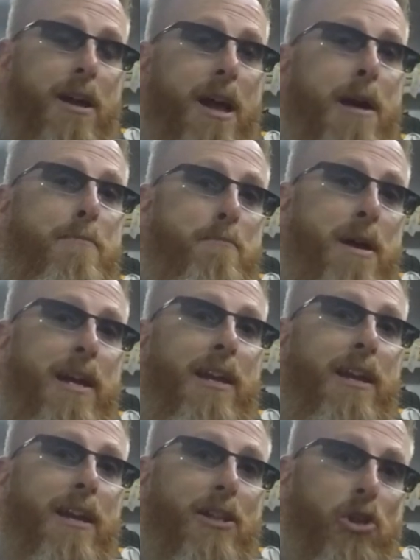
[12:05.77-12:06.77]
and
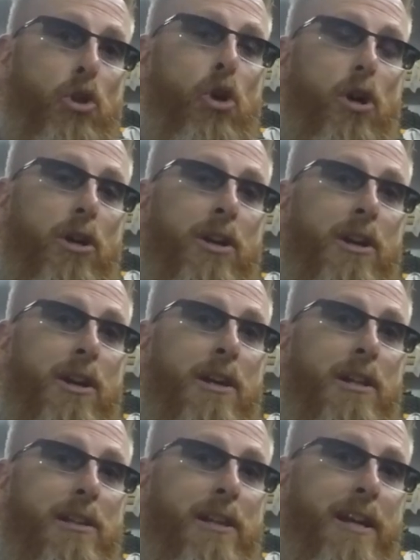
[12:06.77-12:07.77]
making it look
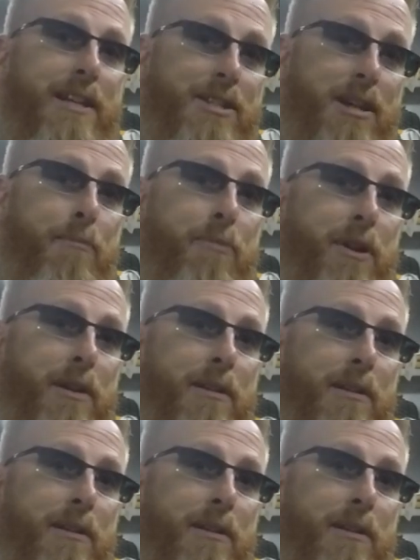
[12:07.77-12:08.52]
like something